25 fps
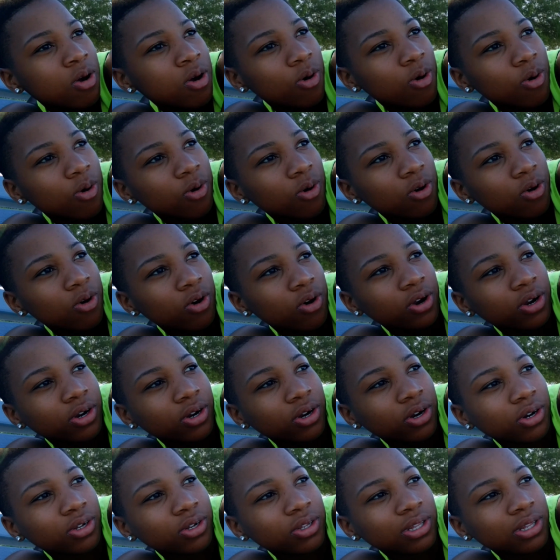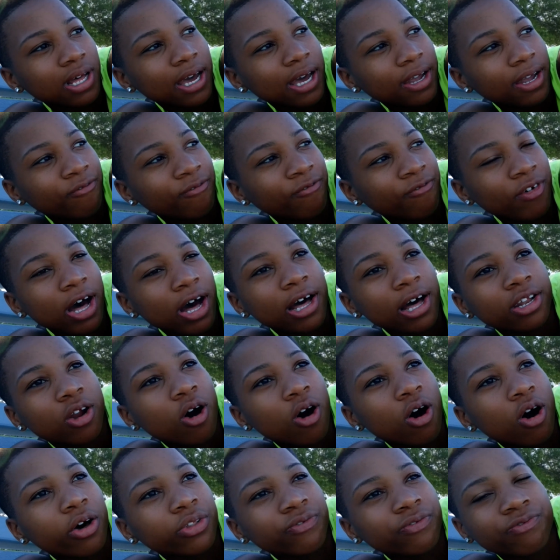or like find
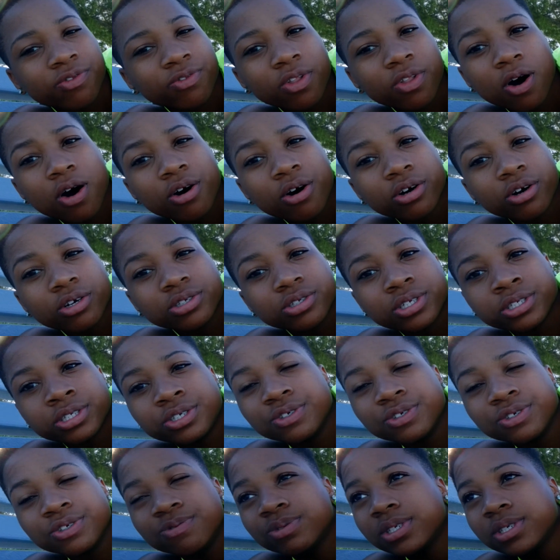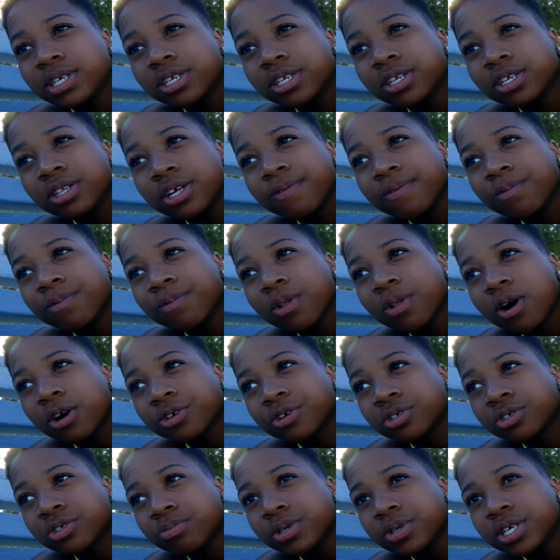all the flaws that you've seen in their
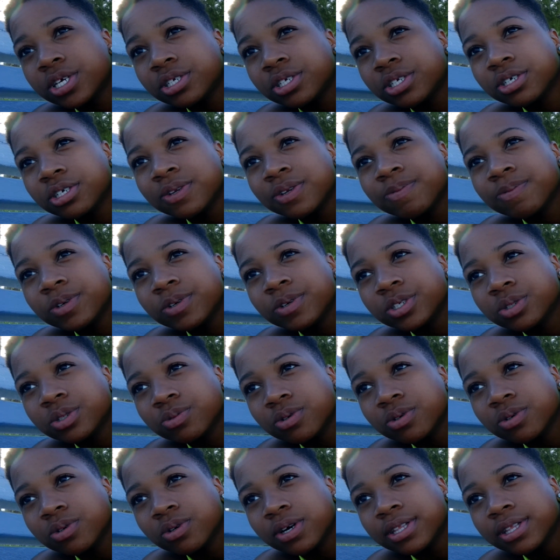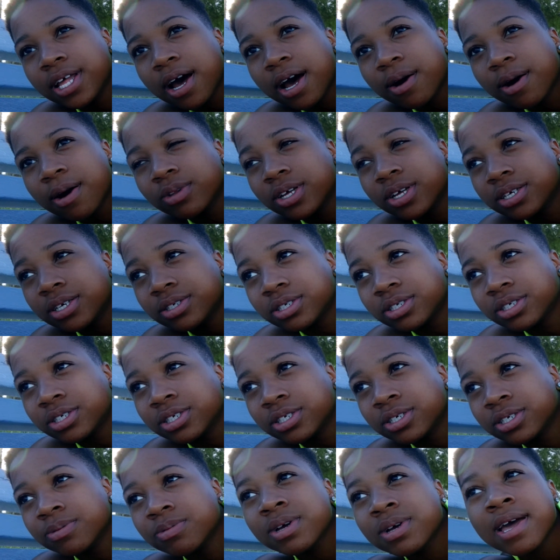vlogs from each individual in that
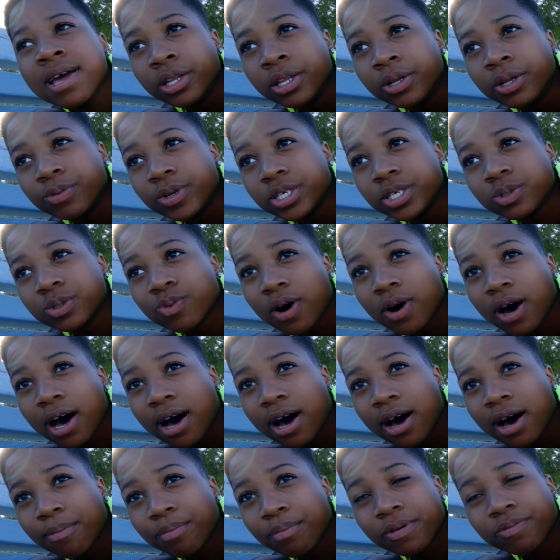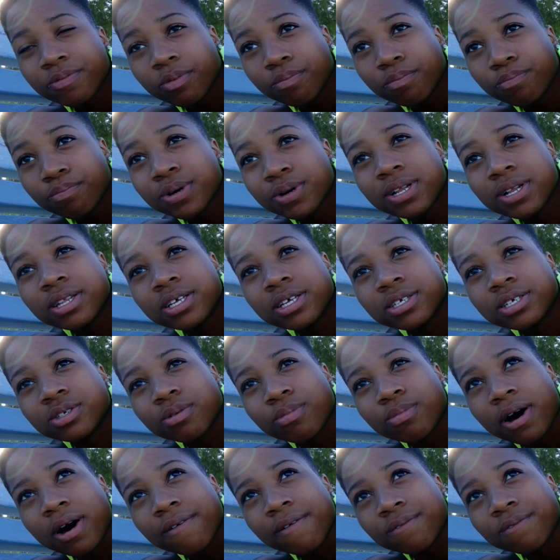relationship. And the reason why I'm even putting this on
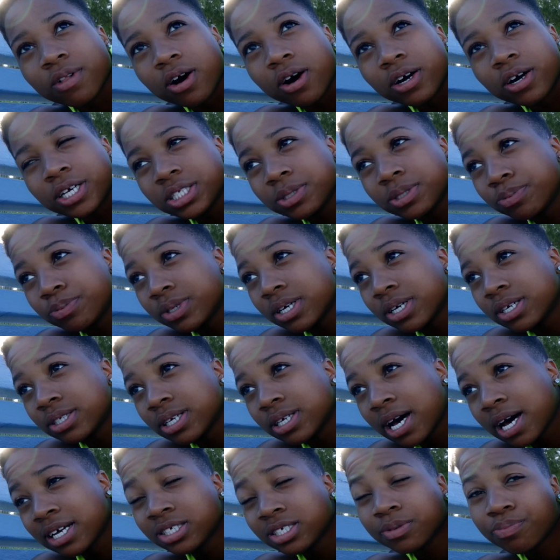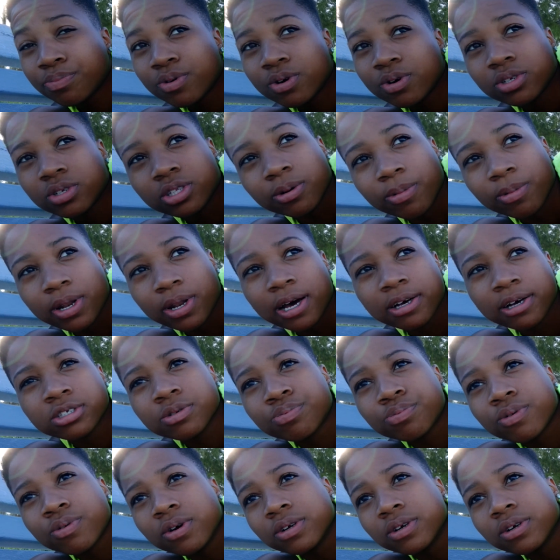my vlog is because I support them and I
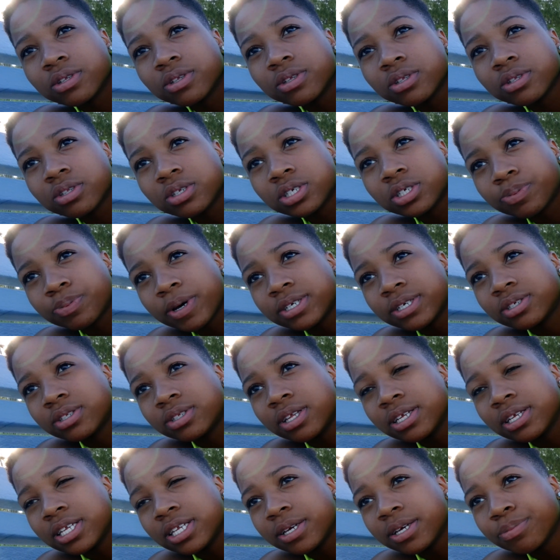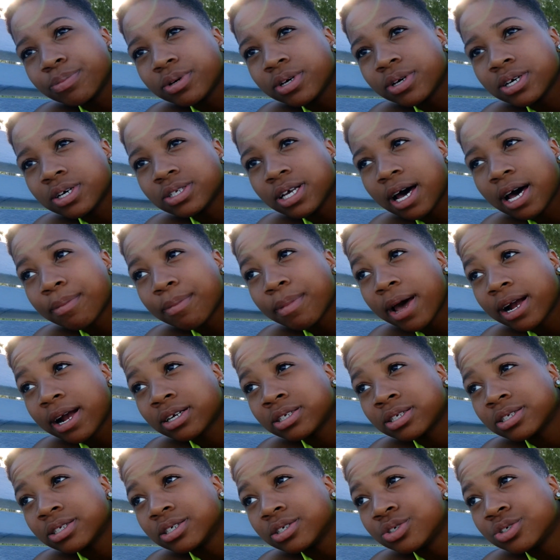support the space that they need, because I'm
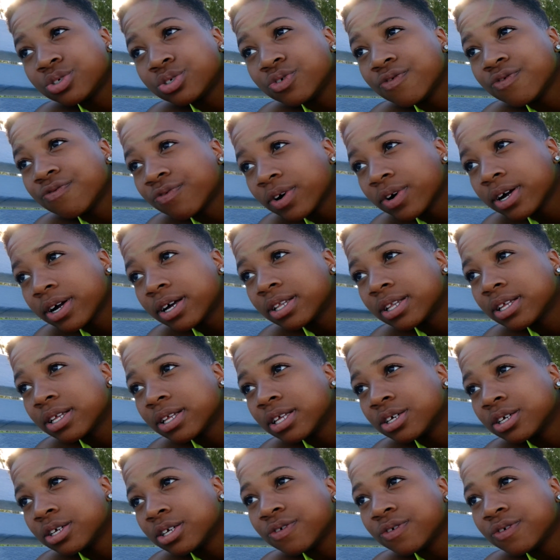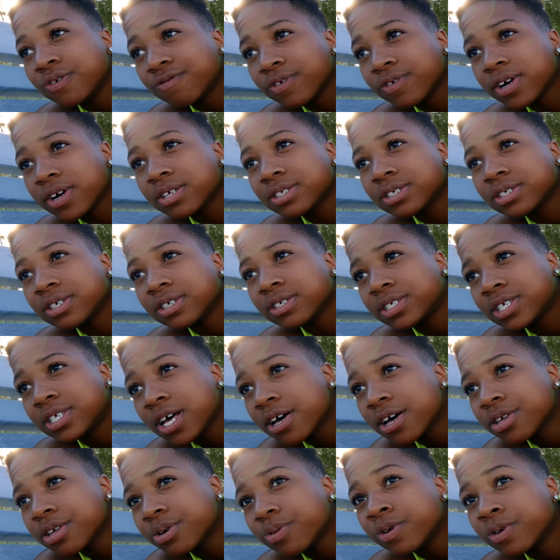actually a true friend, and a true friend is going to
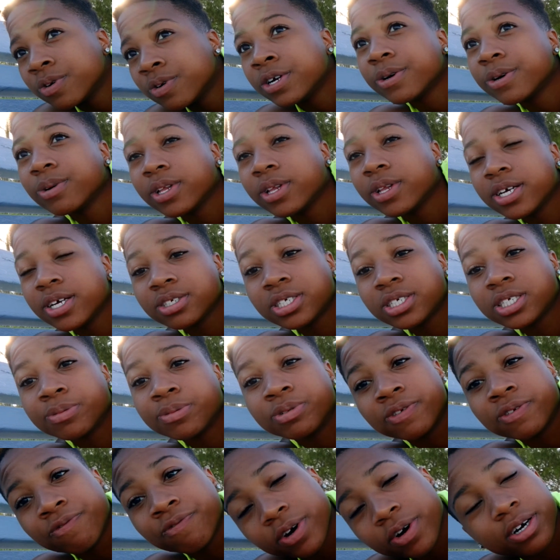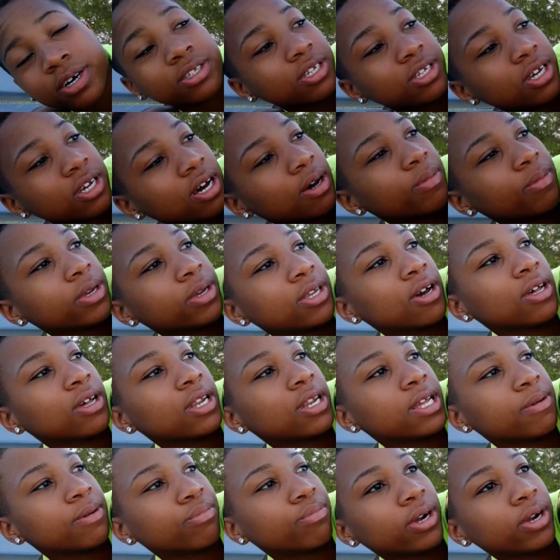tell you when your relationship is fucked up and y'all
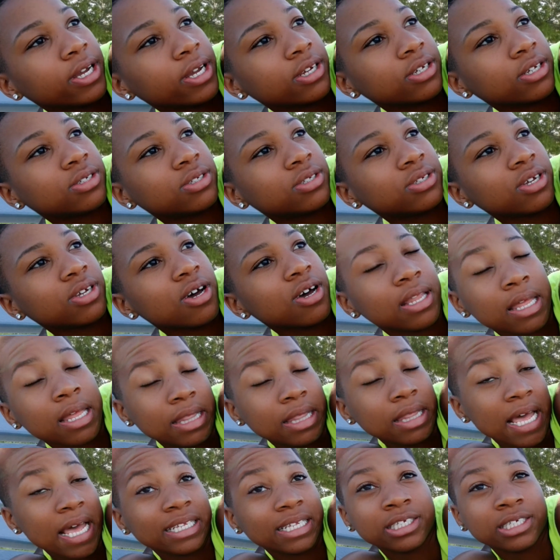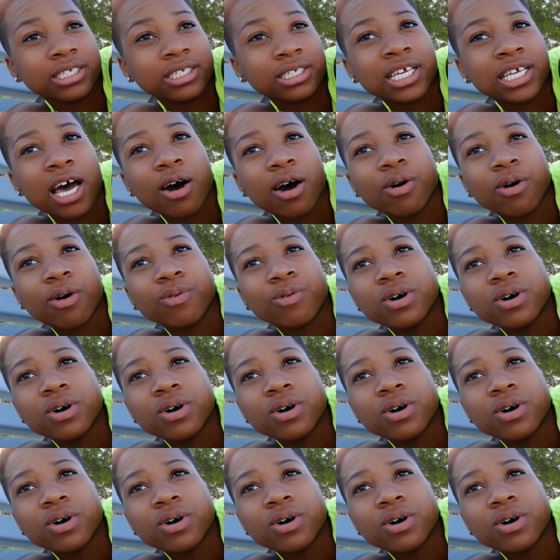need breaks. That's just how it